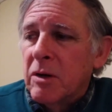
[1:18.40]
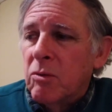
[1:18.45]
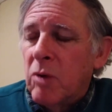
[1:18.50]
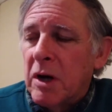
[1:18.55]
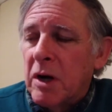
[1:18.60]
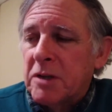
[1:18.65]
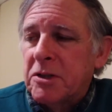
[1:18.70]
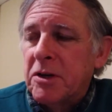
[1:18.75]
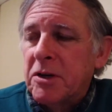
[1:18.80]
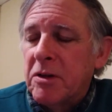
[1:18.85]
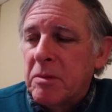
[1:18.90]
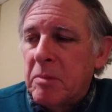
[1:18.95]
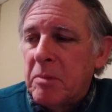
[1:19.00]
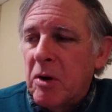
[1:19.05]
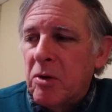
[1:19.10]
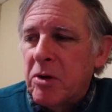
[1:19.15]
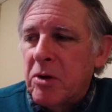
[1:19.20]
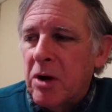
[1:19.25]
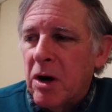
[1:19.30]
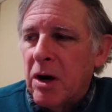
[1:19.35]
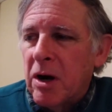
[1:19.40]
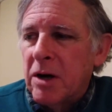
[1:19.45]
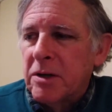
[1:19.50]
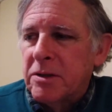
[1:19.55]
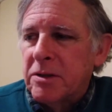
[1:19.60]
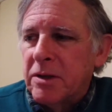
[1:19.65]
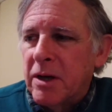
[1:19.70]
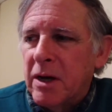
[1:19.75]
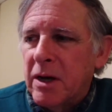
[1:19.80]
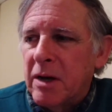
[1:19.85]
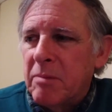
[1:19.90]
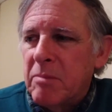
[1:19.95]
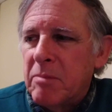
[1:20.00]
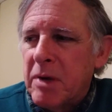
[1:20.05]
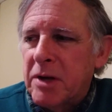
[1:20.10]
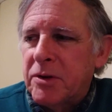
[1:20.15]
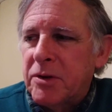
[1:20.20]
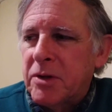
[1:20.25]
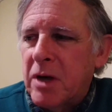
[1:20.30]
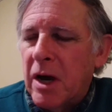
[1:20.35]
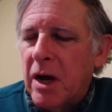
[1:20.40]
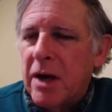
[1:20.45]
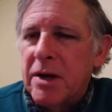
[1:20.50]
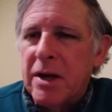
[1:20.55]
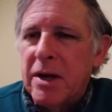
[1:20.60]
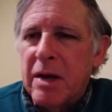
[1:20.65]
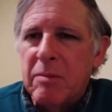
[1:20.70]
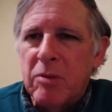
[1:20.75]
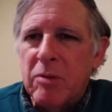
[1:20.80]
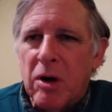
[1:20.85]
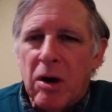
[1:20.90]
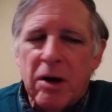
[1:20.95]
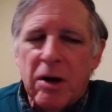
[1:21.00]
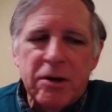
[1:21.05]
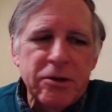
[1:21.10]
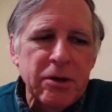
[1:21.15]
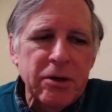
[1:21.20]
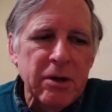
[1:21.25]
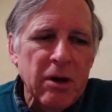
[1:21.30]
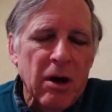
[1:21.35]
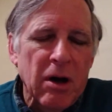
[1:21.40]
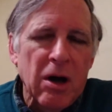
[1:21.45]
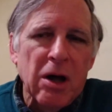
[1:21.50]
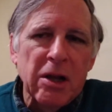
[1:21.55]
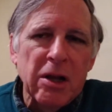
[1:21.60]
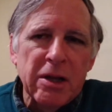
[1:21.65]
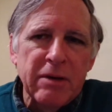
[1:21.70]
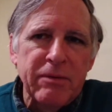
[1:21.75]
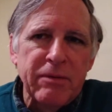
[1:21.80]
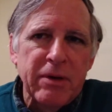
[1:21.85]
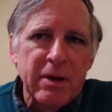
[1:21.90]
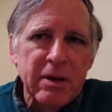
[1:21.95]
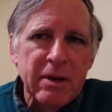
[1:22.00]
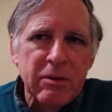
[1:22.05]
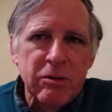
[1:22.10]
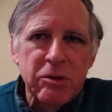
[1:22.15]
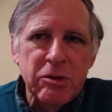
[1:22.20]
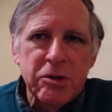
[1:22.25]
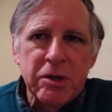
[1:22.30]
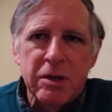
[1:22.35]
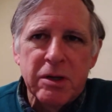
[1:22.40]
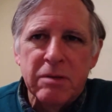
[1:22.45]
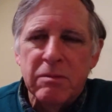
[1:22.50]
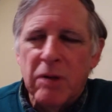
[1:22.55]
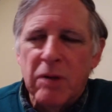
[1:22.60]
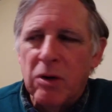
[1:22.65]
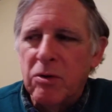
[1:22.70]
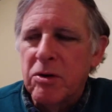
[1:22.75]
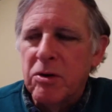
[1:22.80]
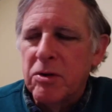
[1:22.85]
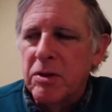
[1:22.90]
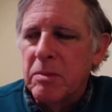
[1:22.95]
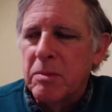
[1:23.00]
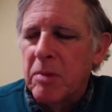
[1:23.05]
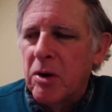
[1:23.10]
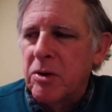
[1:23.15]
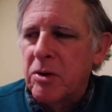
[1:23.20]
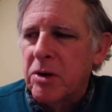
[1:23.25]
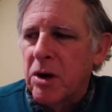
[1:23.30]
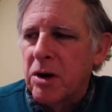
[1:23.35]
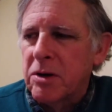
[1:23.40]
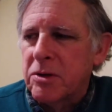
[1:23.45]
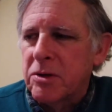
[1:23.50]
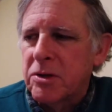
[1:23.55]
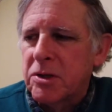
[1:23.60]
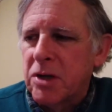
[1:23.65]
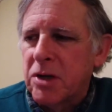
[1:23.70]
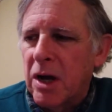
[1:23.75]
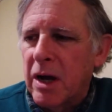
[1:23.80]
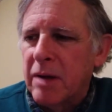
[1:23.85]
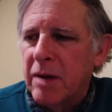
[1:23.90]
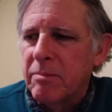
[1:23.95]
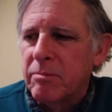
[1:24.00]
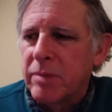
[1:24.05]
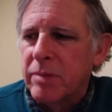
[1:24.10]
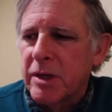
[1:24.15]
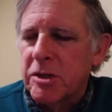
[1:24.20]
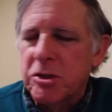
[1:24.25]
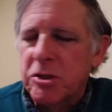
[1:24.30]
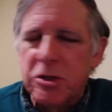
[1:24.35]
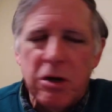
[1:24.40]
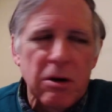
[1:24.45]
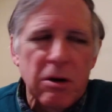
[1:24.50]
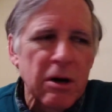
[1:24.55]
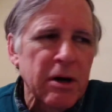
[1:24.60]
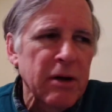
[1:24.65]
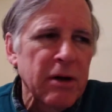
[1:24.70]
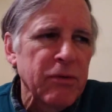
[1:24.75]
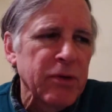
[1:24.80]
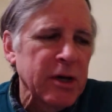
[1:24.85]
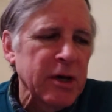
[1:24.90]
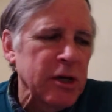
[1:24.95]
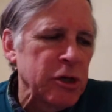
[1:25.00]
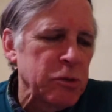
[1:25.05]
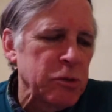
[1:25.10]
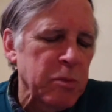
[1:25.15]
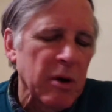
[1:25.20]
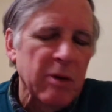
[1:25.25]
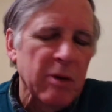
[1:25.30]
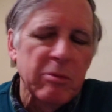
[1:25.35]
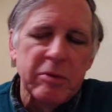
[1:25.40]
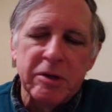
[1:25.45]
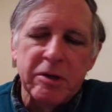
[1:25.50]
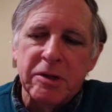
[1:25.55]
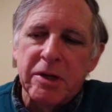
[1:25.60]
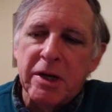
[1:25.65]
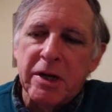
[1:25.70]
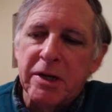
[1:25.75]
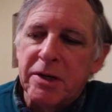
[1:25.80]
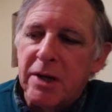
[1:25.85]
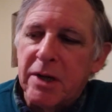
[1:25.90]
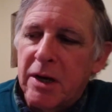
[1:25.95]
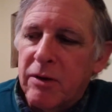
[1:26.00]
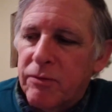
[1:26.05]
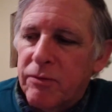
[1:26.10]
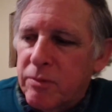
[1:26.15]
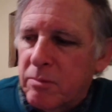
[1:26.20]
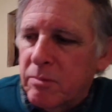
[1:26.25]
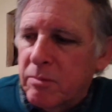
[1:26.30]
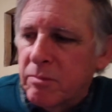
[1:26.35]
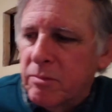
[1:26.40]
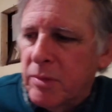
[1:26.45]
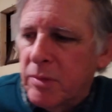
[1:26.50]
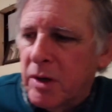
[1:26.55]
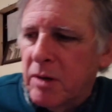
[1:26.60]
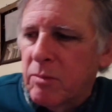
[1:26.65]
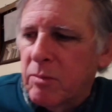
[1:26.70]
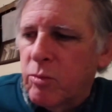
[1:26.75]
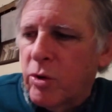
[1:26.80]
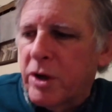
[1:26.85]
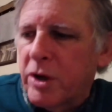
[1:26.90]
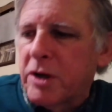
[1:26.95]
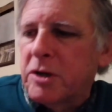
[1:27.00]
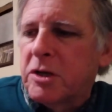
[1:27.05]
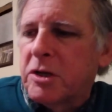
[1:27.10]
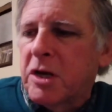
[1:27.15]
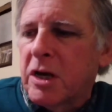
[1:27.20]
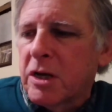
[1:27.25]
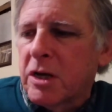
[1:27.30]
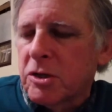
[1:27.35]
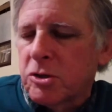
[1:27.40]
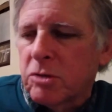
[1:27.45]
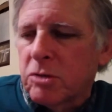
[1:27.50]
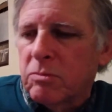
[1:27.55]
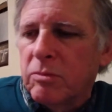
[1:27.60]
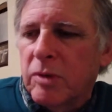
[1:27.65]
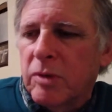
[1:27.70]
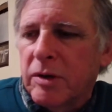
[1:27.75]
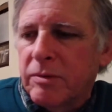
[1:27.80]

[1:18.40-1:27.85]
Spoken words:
walked into the boatyard, met a guy named Art Olive, who was the owner of the boatyard at the time. Bless his heart, I think he's probably dead now from brain cancer.